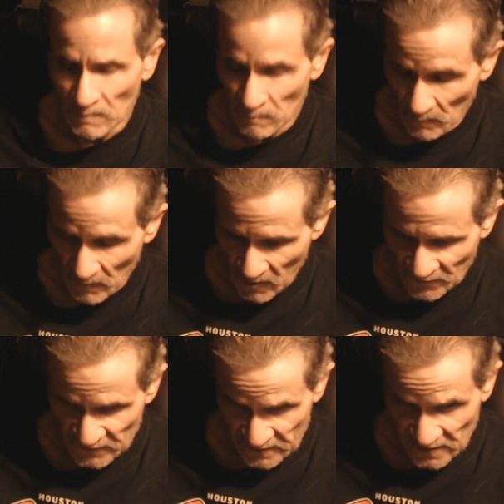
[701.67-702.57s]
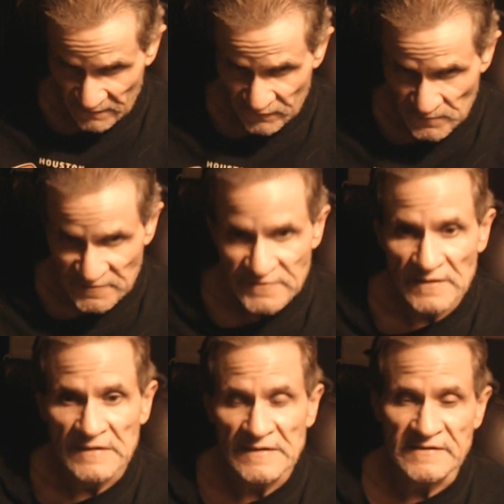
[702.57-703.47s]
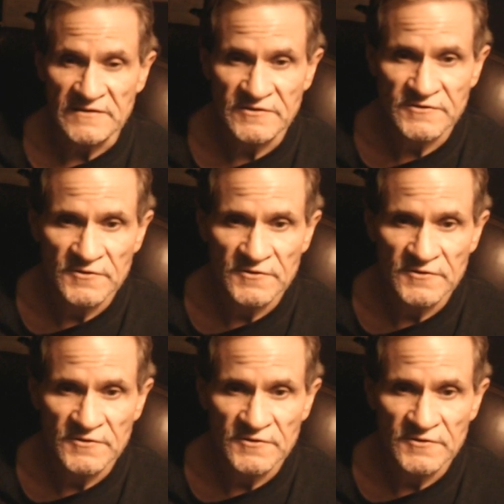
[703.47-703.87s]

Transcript: on the government's leash